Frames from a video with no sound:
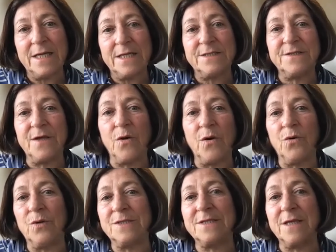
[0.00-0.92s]

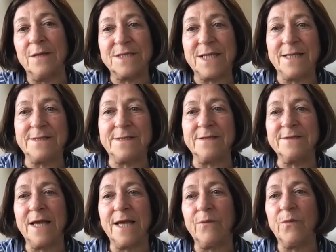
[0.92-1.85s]
So in some states, they'll
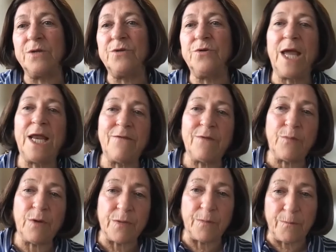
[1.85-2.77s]
say, well, you can't even
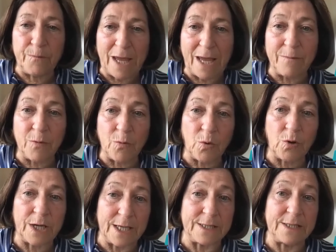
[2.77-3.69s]
put the
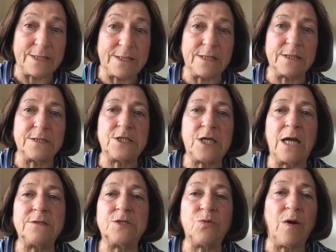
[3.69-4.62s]
paperwork in until the
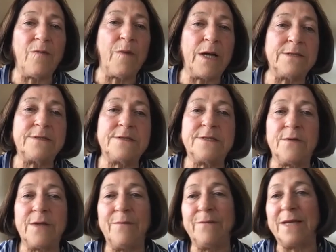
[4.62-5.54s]
child's 12 months. So
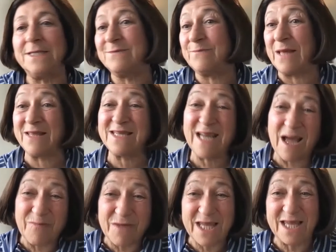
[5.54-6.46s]
that means by the
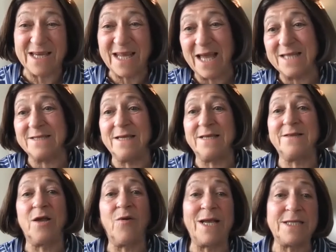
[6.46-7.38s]
time the kid gets it,
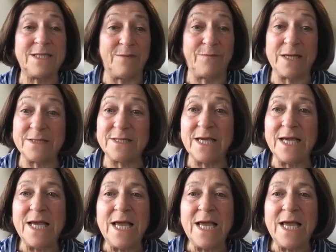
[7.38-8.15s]
they're 18 months.